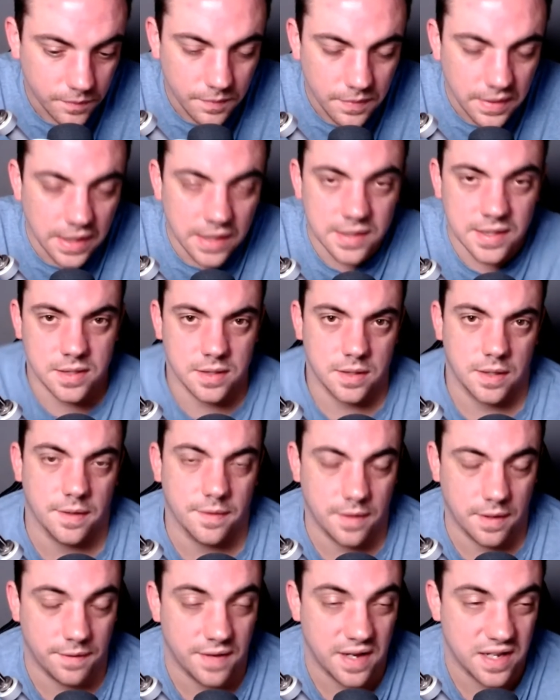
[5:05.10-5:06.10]

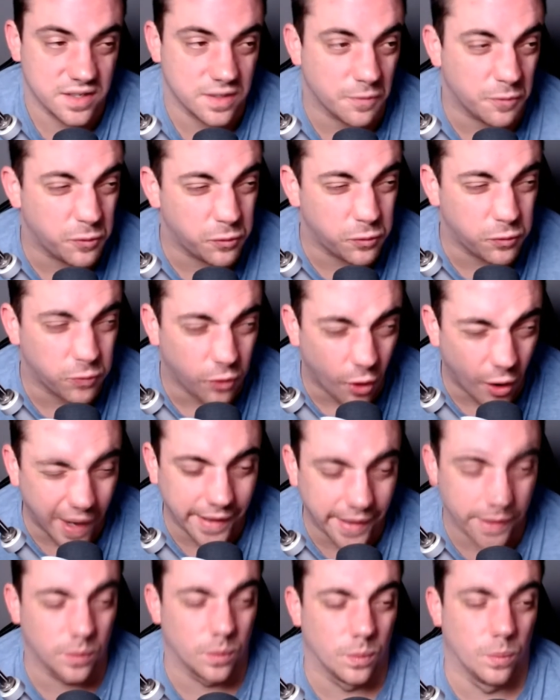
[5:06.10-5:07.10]
If that's the
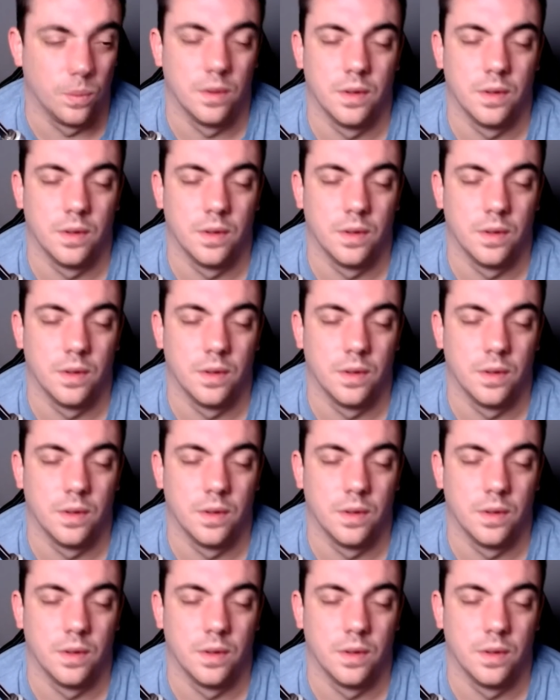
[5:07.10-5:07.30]
final